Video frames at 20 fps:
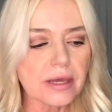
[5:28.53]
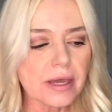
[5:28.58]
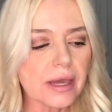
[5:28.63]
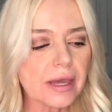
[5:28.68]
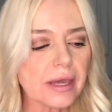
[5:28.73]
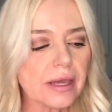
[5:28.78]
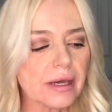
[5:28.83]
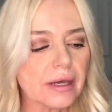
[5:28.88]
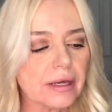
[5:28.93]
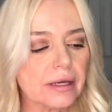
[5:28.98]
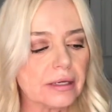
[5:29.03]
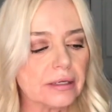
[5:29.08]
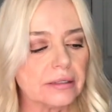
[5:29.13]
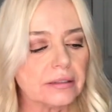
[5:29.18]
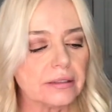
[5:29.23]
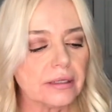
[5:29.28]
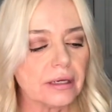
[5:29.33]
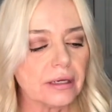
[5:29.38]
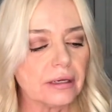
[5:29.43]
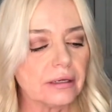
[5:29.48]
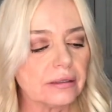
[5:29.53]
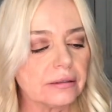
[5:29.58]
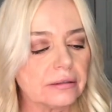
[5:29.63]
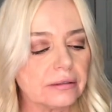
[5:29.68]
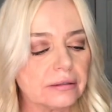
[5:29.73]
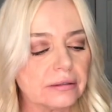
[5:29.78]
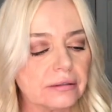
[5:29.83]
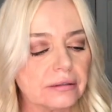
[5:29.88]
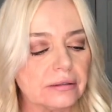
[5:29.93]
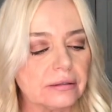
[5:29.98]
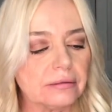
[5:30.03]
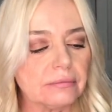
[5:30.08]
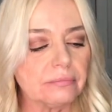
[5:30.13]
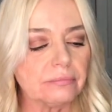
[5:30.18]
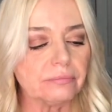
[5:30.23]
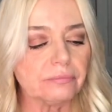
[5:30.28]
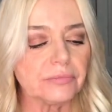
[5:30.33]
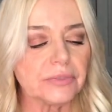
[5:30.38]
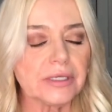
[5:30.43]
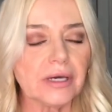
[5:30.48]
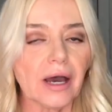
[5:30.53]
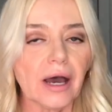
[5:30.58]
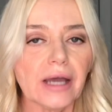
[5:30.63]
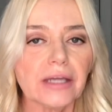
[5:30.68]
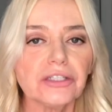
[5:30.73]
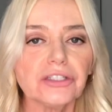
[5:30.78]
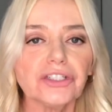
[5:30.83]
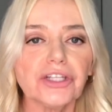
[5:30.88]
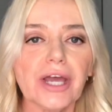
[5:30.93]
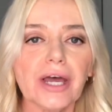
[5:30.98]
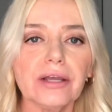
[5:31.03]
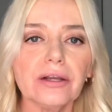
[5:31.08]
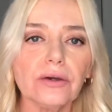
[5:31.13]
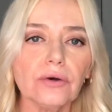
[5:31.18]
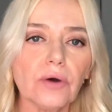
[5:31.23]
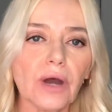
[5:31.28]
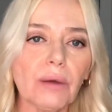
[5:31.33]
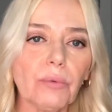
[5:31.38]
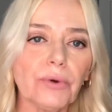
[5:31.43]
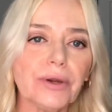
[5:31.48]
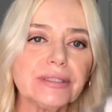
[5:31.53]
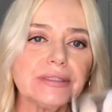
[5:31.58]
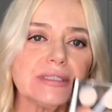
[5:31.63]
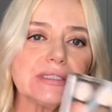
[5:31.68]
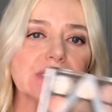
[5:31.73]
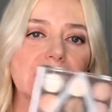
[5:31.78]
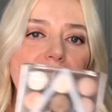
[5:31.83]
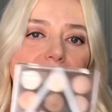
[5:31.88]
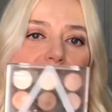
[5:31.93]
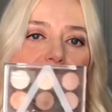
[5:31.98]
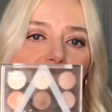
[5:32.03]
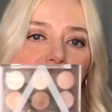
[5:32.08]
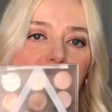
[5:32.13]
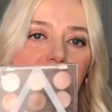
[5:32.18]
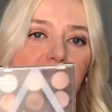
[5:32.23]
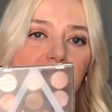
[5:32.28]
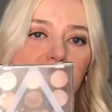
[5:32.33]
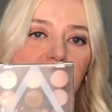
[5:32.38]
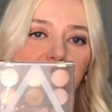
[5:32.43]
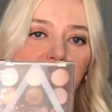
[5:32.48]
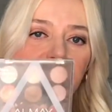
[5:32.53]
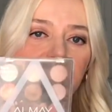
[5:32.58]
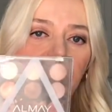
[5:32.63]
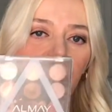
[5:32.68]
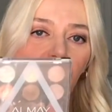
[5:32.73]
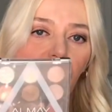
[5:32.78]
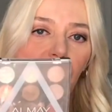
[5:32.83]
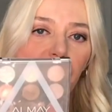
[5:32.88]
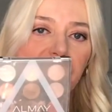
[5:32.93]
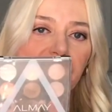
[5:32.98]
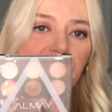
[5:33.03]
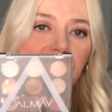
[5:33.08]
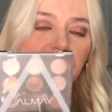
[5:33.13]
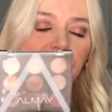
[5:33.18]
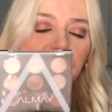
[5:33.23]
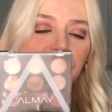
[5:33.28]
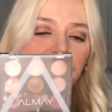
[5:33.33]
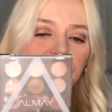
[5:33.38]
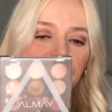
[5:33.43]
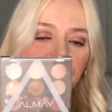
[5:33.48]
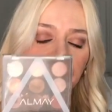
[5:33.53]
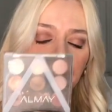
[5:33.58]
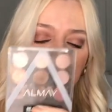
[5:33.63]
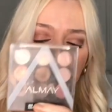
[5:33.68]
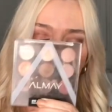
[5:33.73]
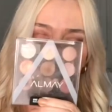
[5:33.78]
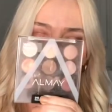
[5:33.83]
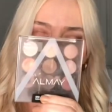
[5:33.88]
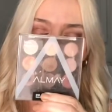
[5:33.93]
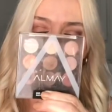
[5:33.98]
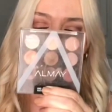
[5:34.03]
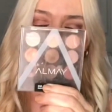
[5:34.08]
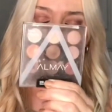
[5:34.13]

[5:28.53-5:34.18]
And the eyeshadow I'm wearing today is by Almay, their